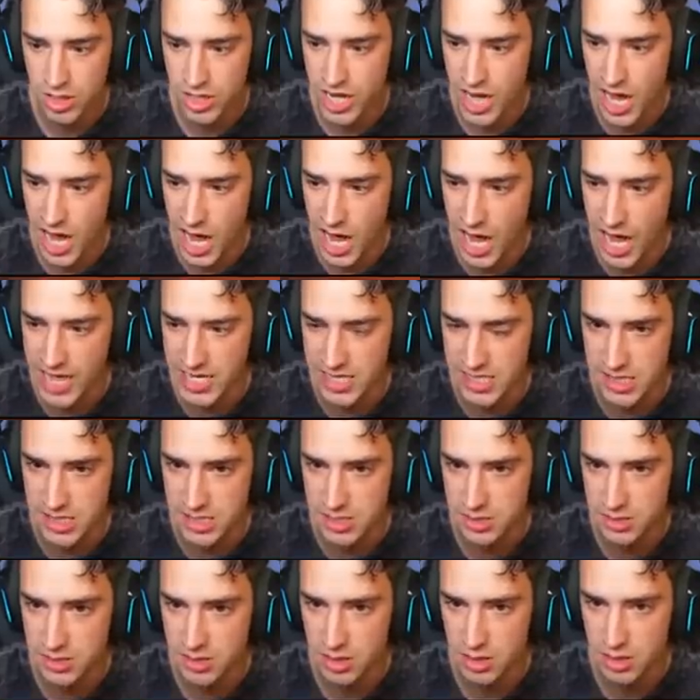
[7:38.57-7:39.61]

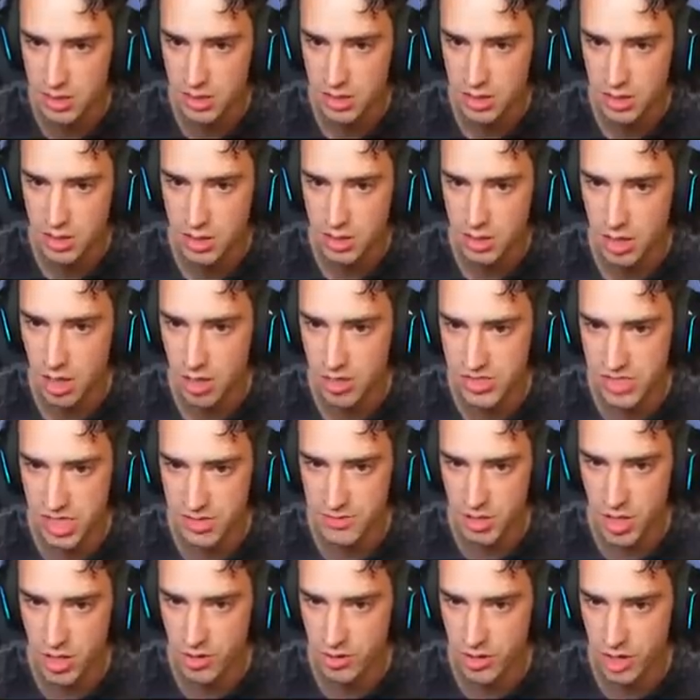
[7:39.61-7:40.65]
Nice. Oh, it's like
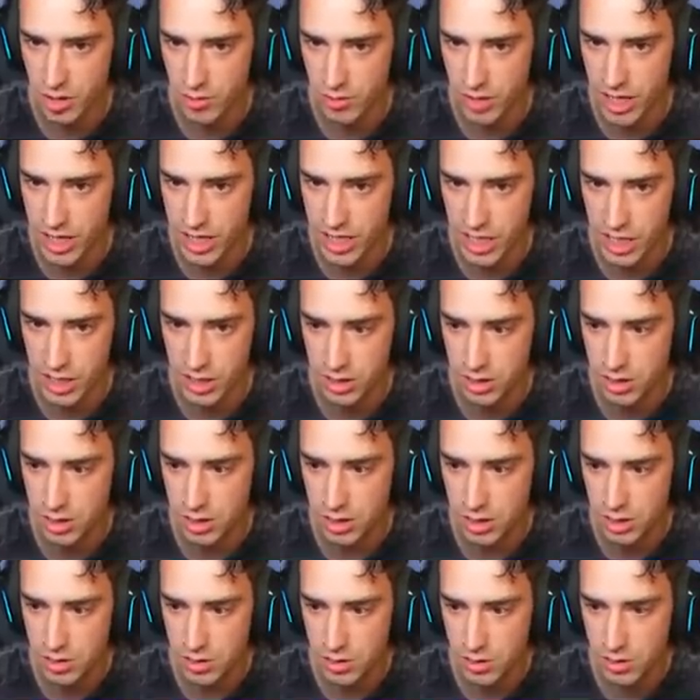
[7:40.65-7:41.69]
Mario Kart. What'd I get?
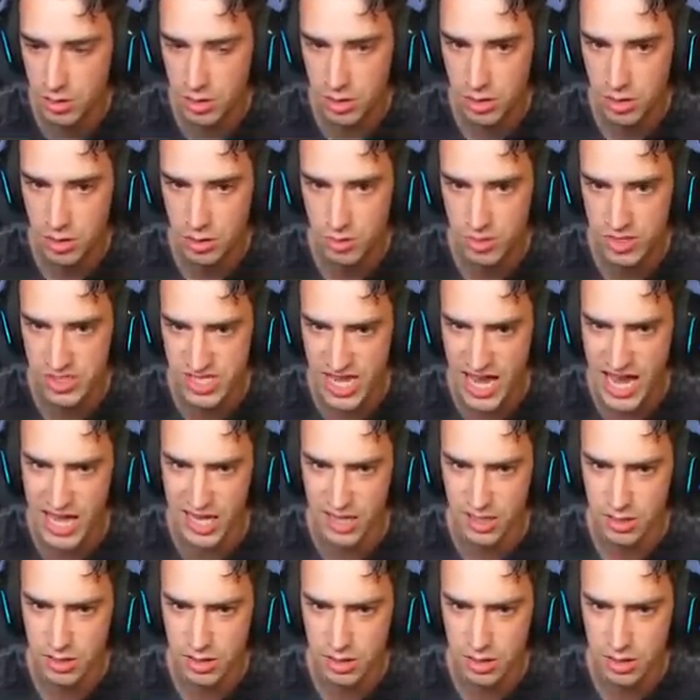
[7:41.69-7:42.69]
What is that?